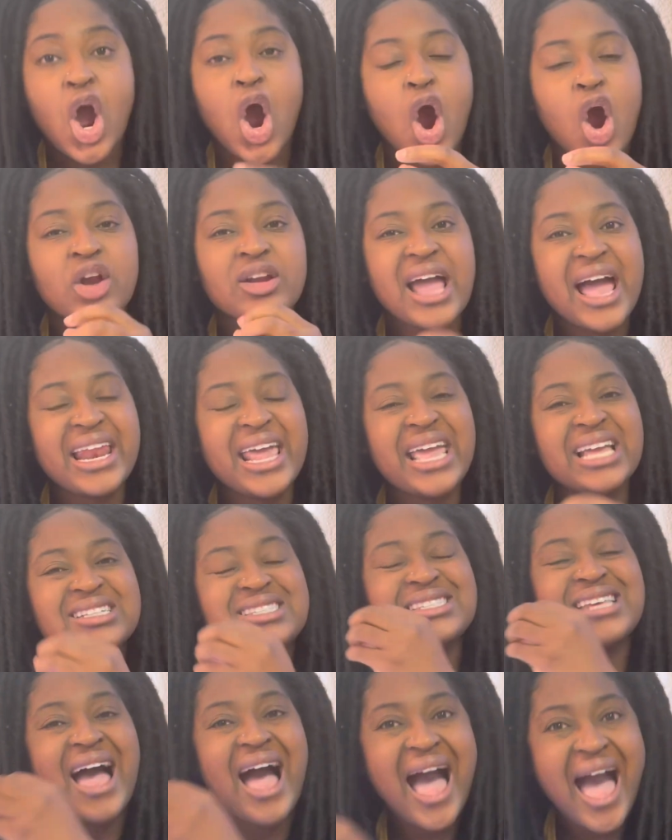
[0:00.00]
are not
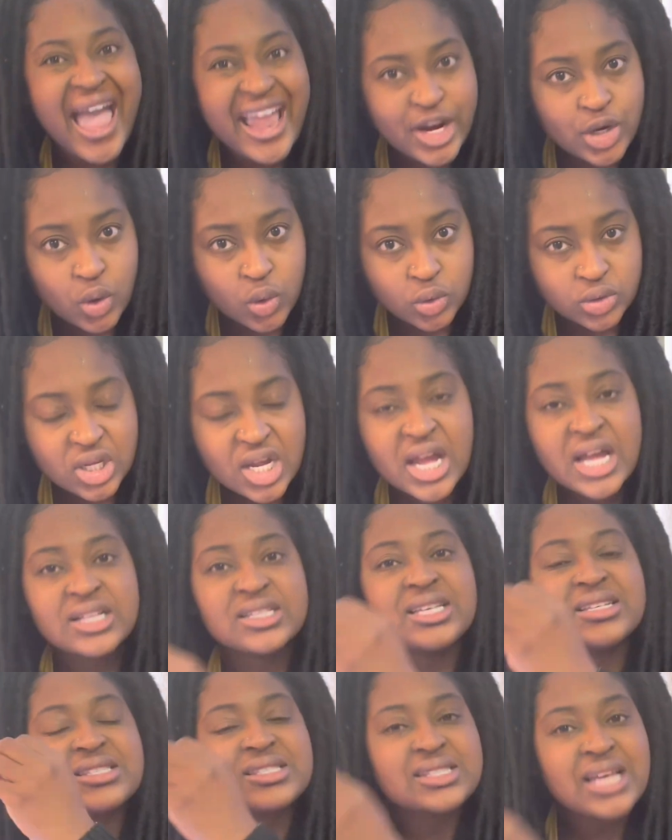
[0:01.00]
entitled
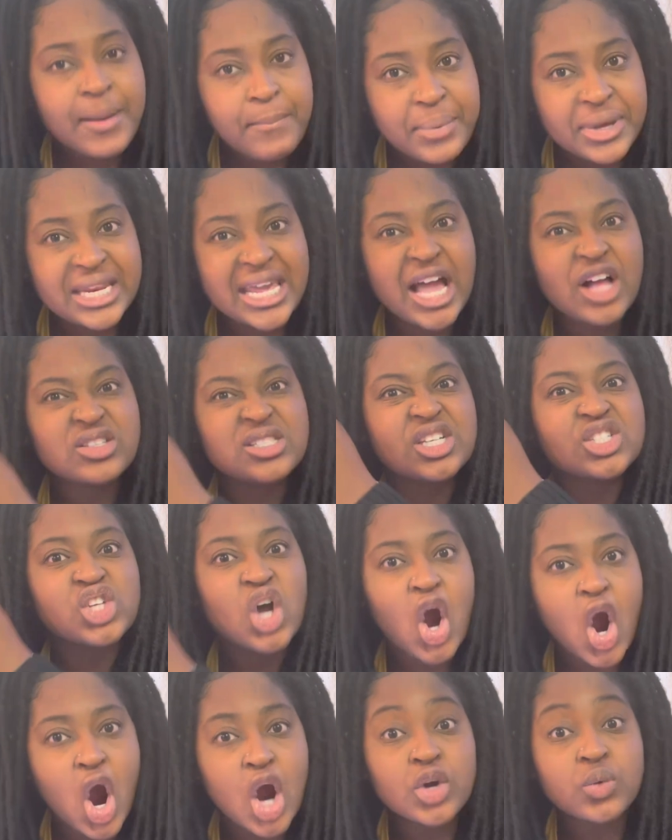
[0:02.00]
to somebody else's
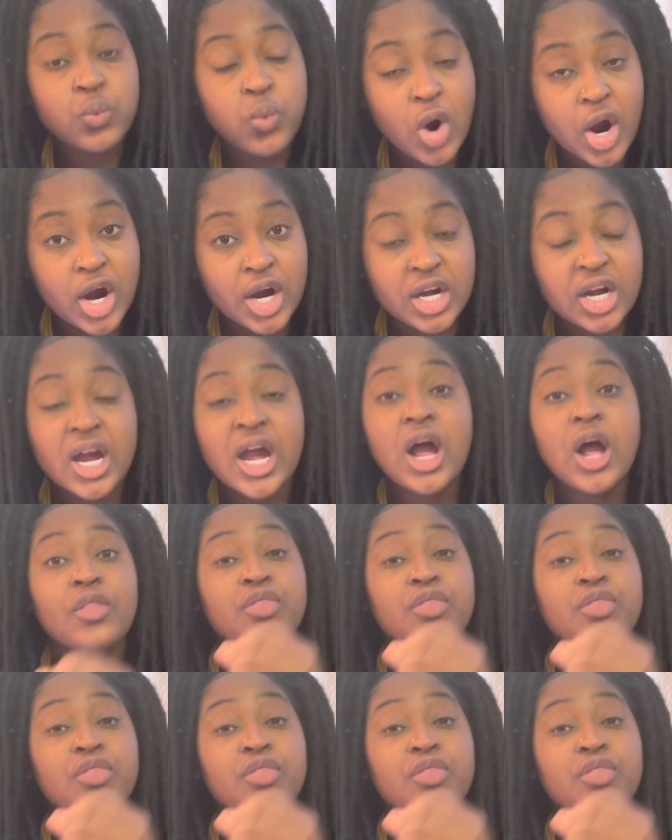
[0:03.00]
hard work.